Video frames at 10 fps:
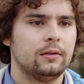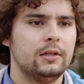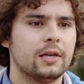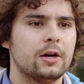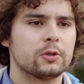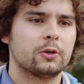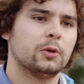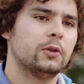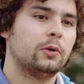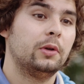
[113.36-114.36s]
These houses
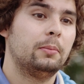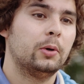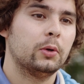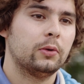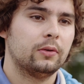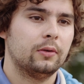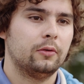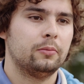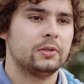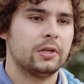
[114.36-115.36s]
are not only built
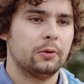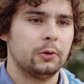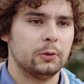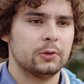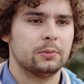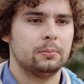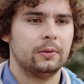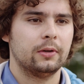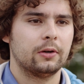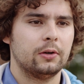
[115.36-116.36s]
of materials,
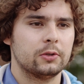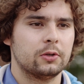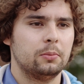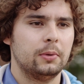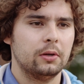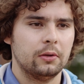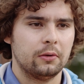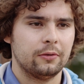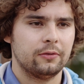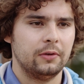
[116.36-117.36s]
but they're also built
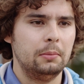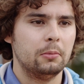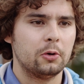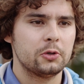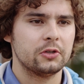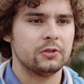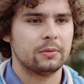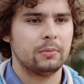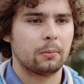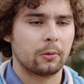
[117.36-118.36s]
of
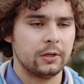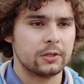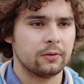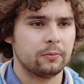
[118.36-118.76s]
emotions and memories